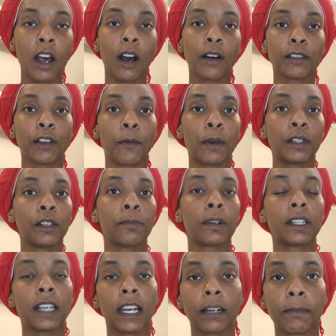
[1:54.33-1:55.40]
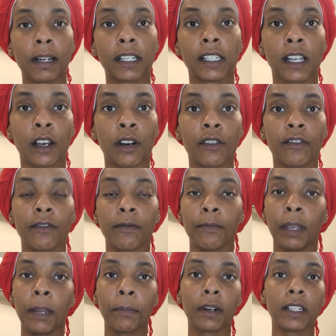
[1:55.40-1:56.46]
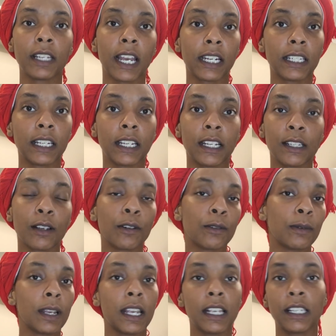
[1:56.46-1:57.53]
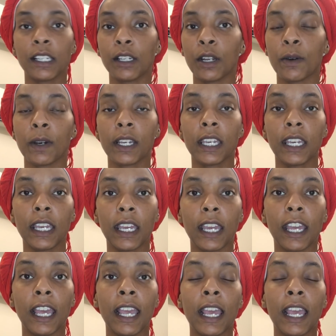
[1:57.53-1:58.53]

Also, I want to protect myself. Being protected is always, a key.